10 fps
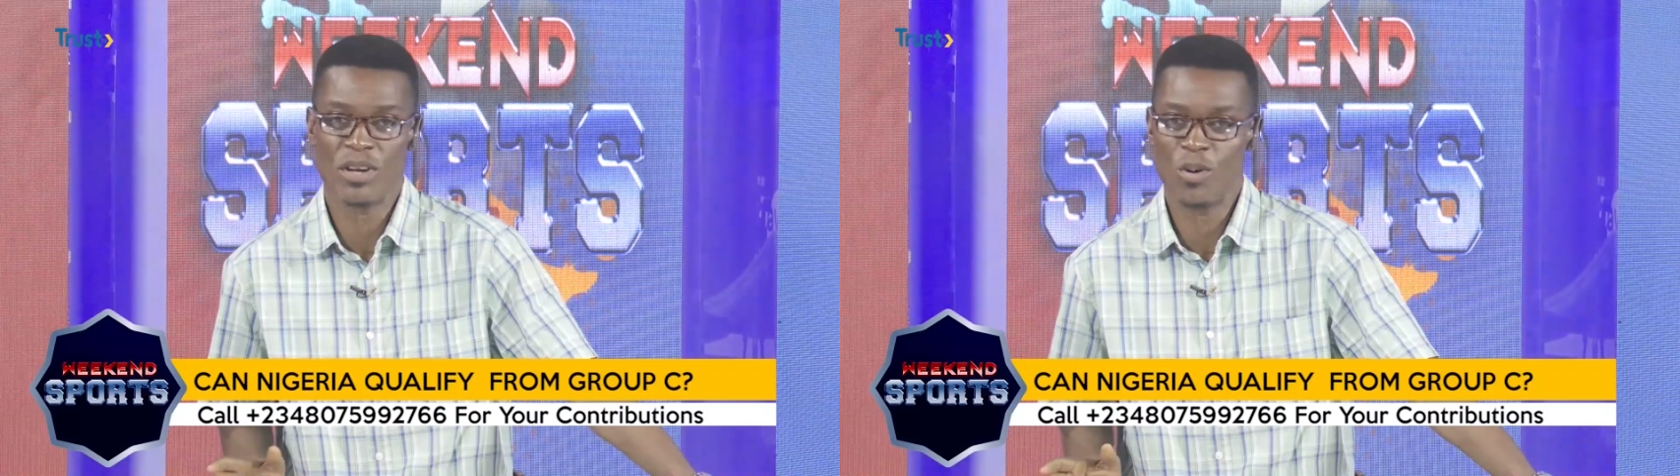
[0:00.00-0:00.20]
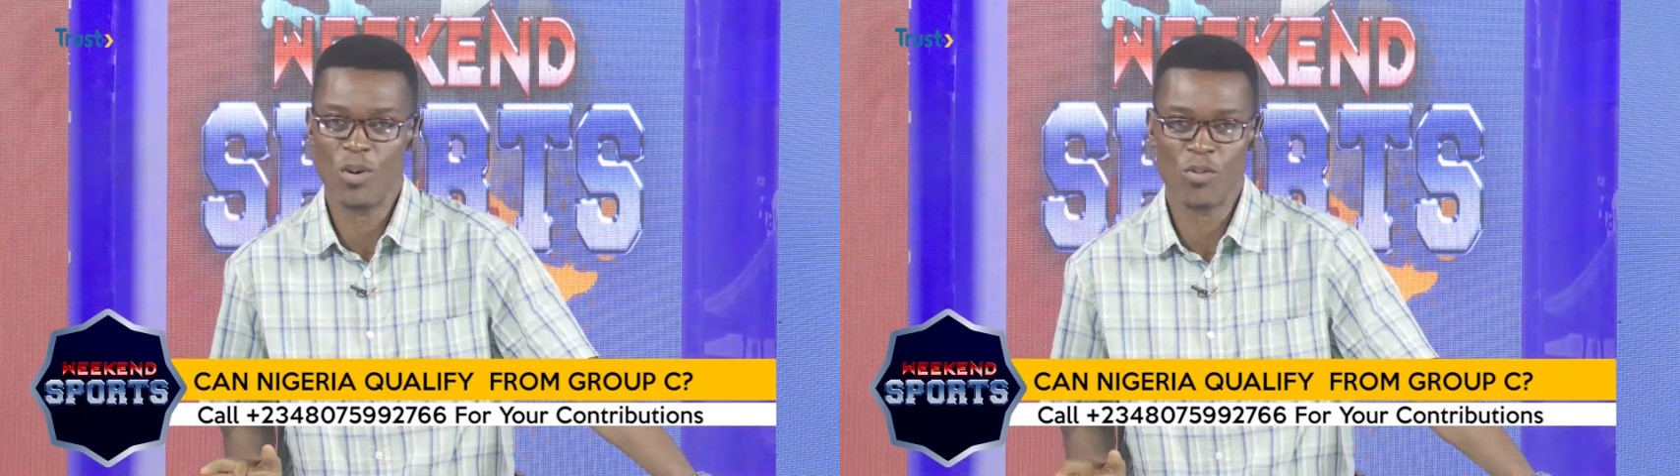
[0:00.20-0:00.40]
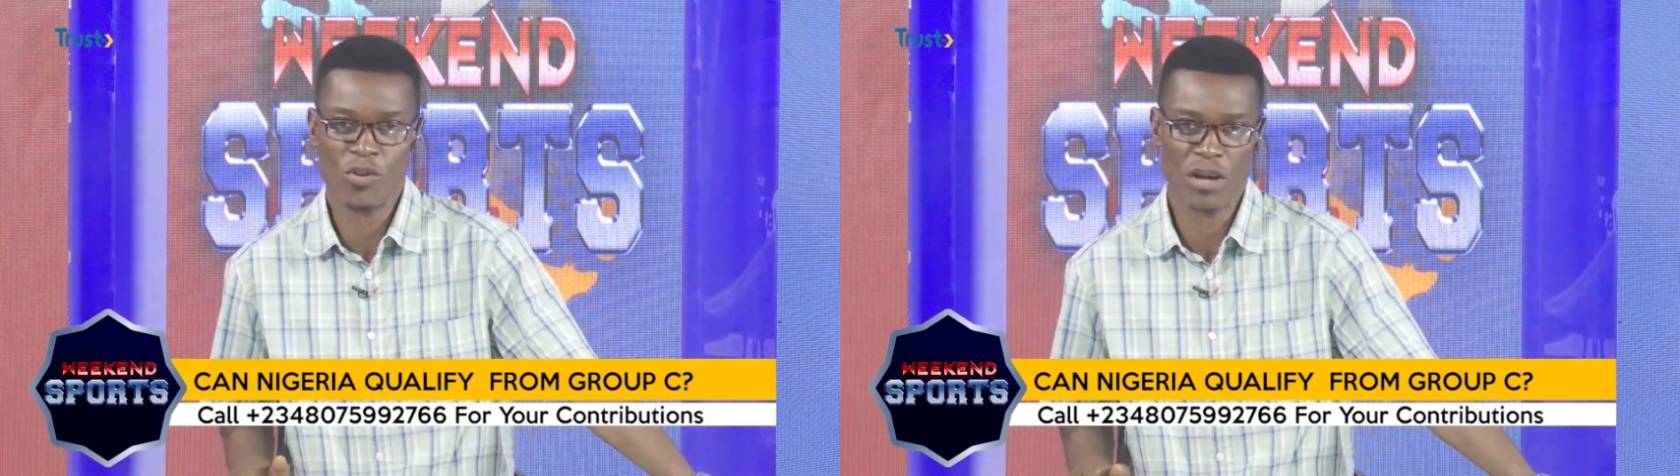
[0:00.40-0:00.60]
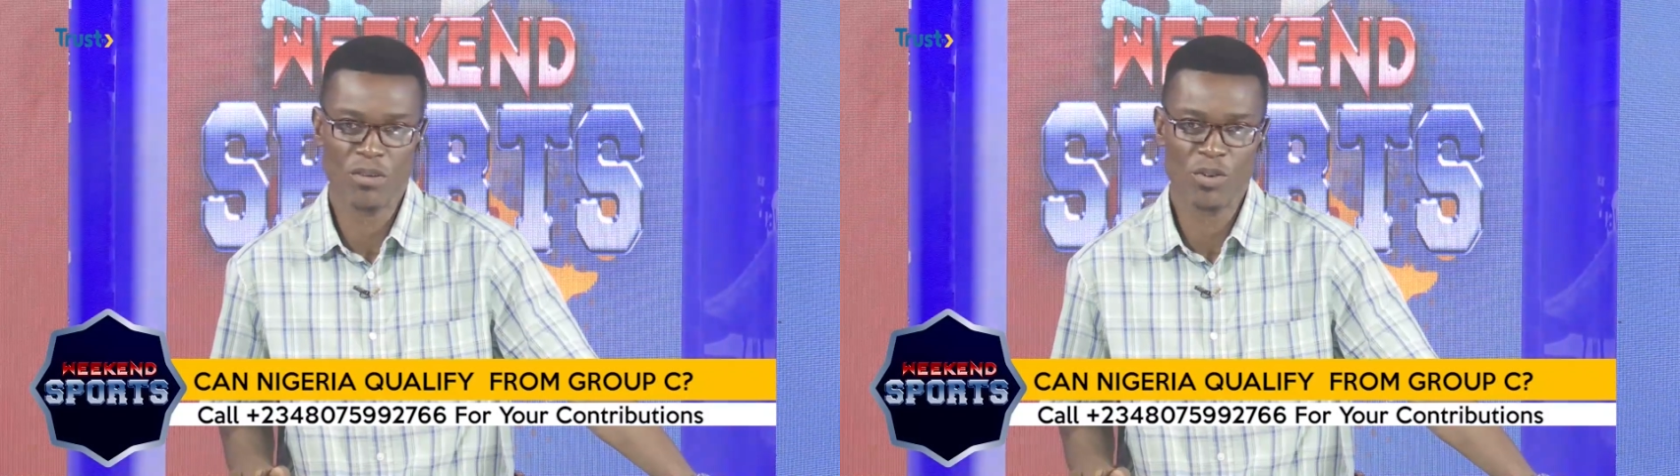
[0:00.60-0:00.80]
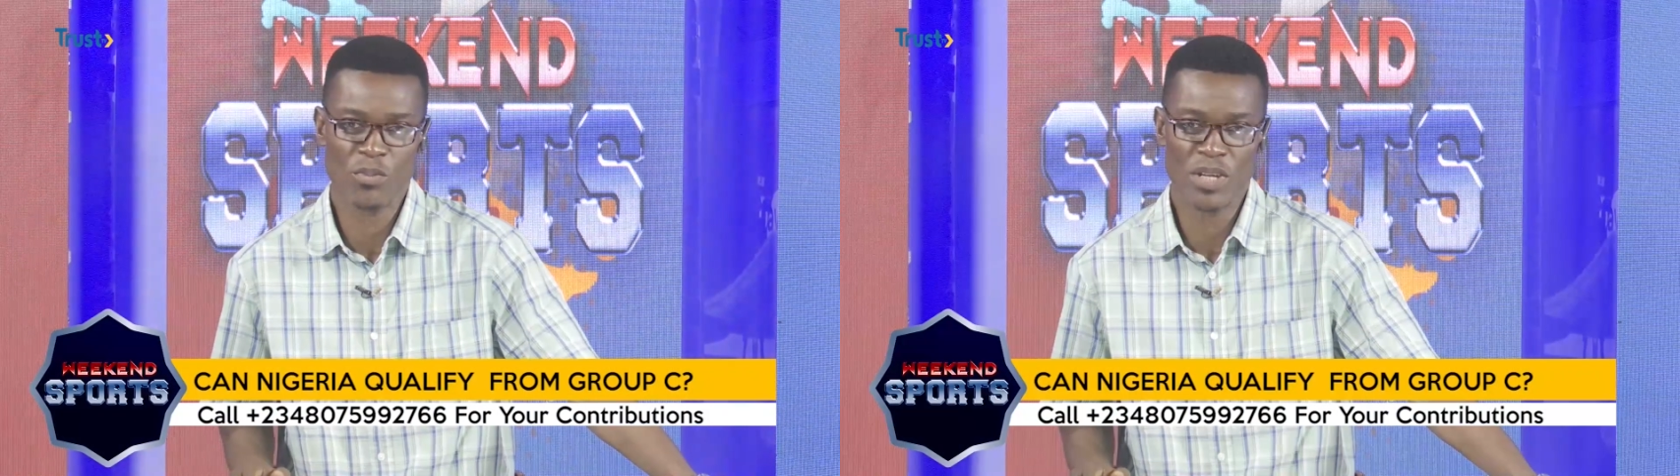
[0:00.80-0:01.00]
oh, we are
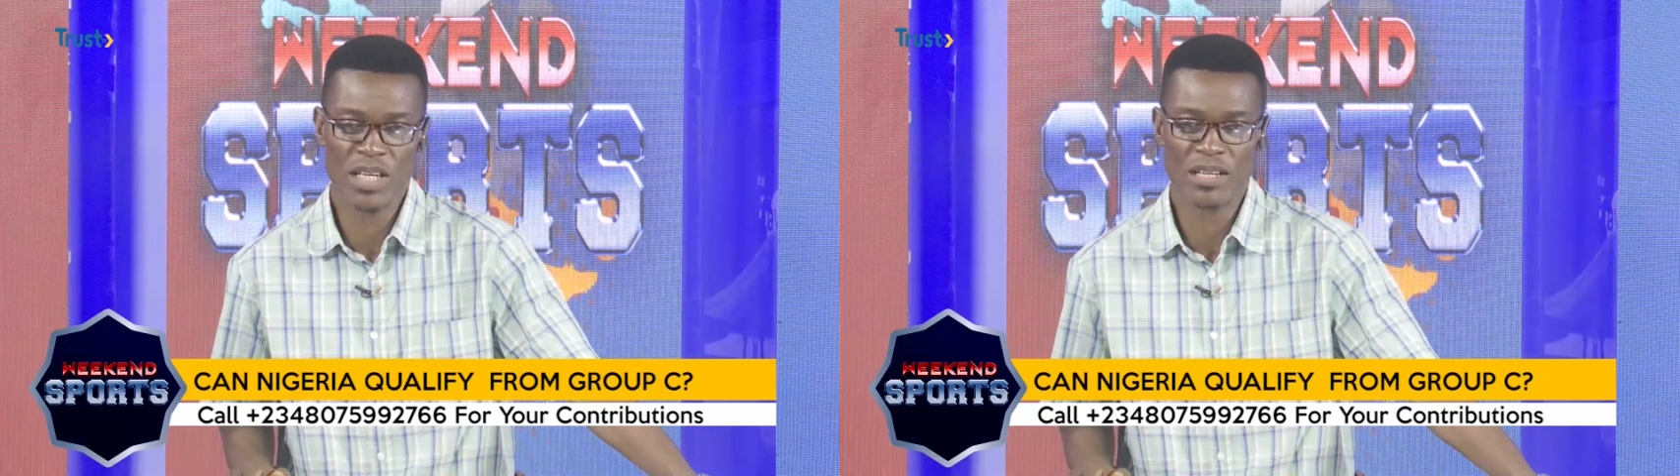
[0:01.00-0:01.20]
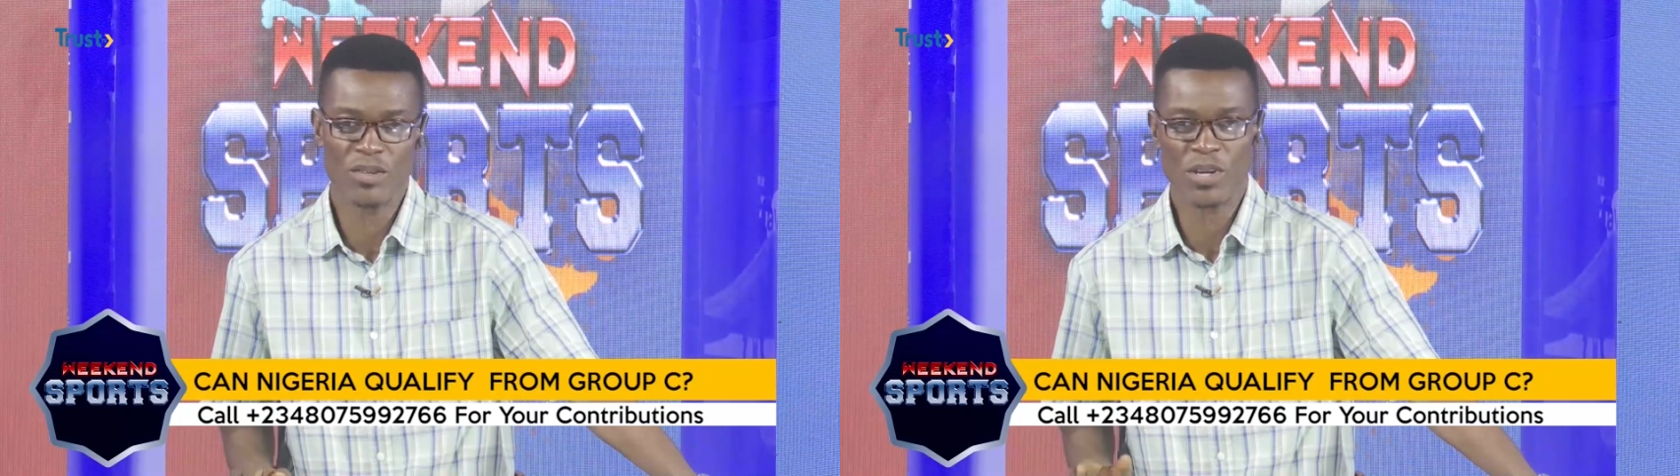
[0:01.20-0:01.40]
going to make it,